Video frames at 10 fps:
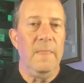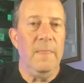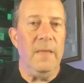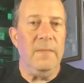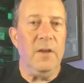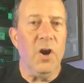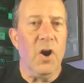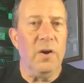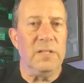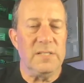that the
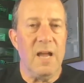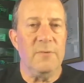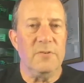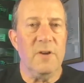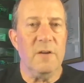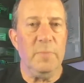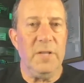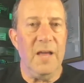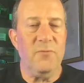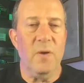current Cybertruck
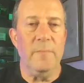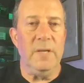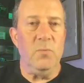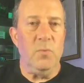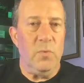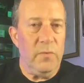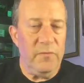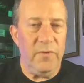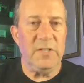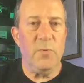platform
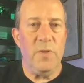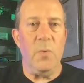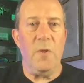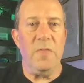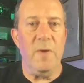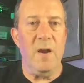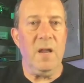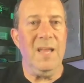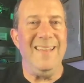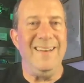fits with North
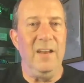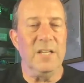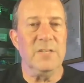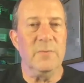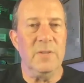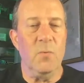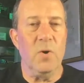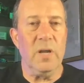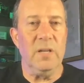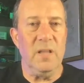America and doesn't really
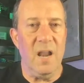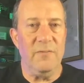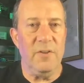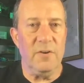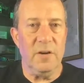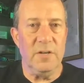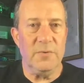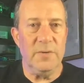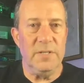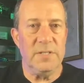work in a lot of other
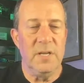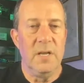countries.